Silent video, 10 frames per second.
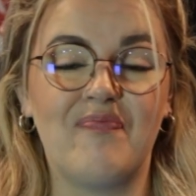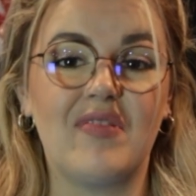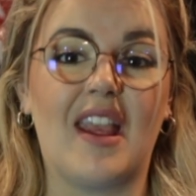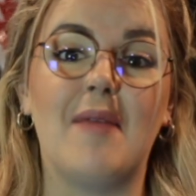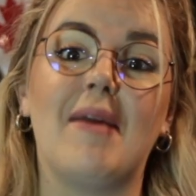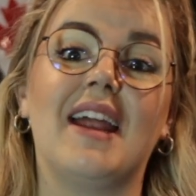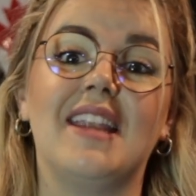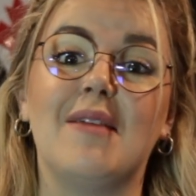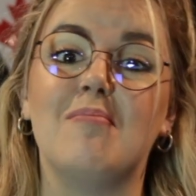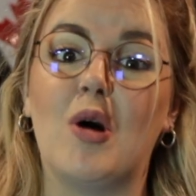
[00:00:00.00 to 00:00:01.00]
A man
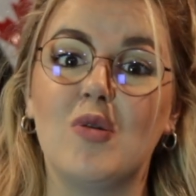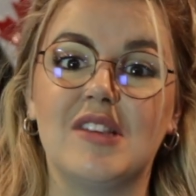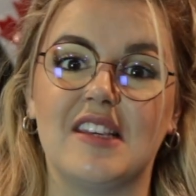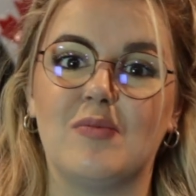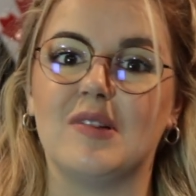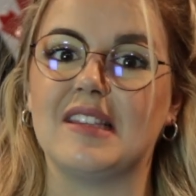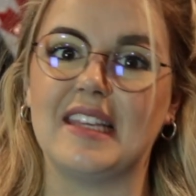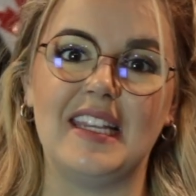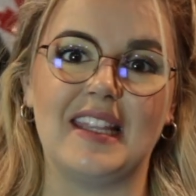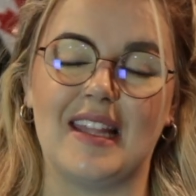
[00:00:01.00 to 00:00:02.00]
named Moses was
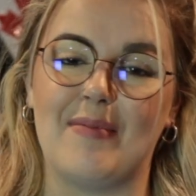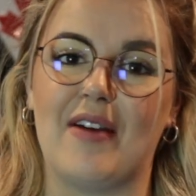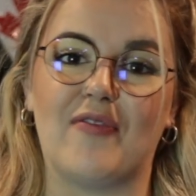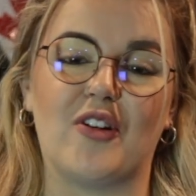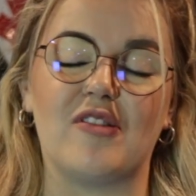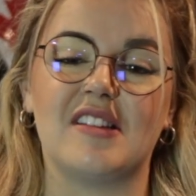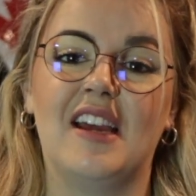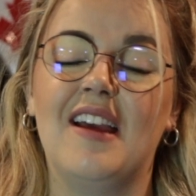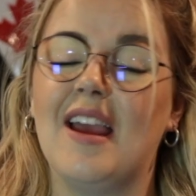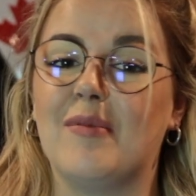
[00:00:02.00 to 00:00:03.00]
leading them at first,
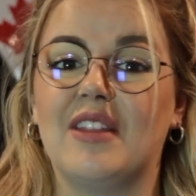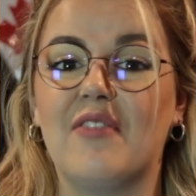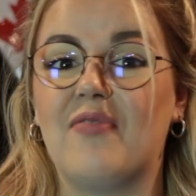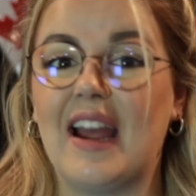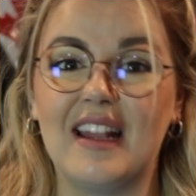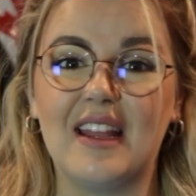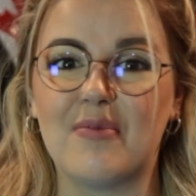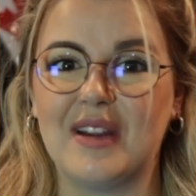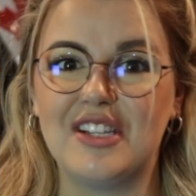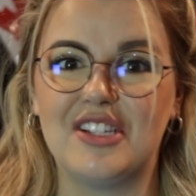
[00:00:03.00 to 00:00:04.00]
and when they finally
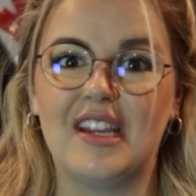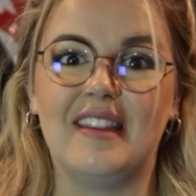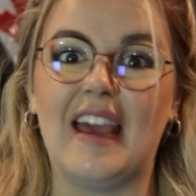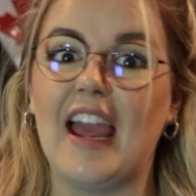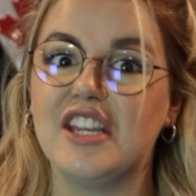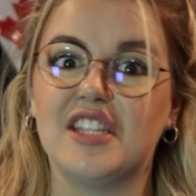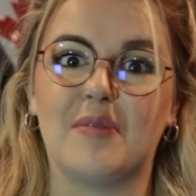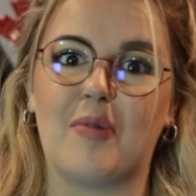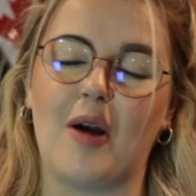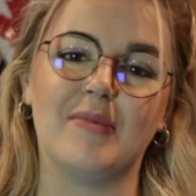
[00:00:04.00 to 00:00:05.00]
reached the edge of the
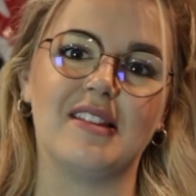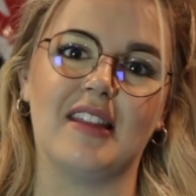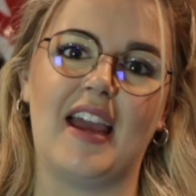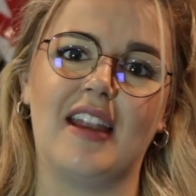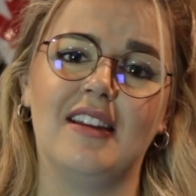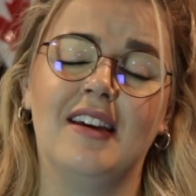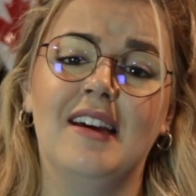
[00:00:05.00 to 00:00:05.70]
Promised Land,